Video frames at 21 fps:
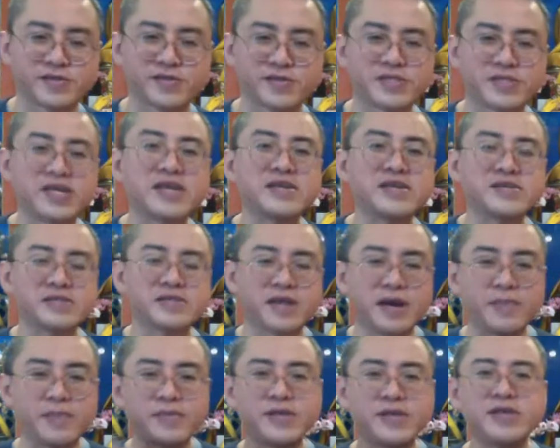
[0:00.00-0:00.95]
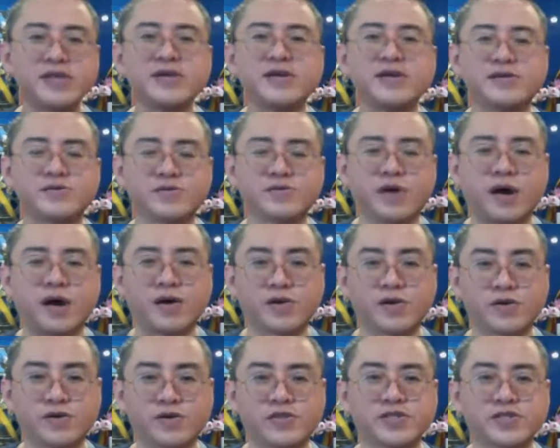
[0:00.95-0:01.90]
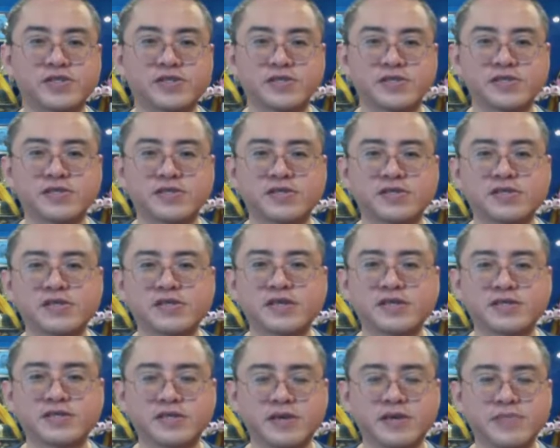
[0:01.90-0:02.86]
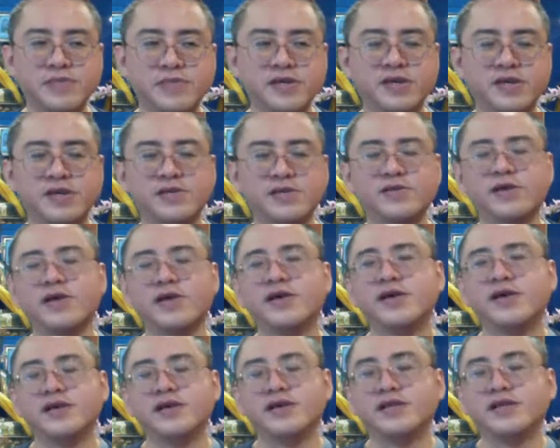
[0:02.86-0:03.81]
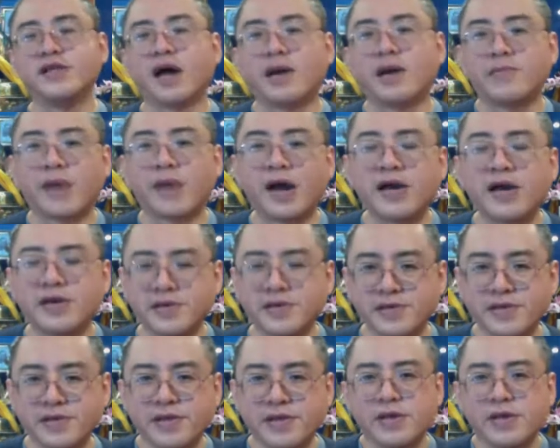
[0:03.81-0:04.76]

the things that appear to our consciousness, the things that appear in our mind.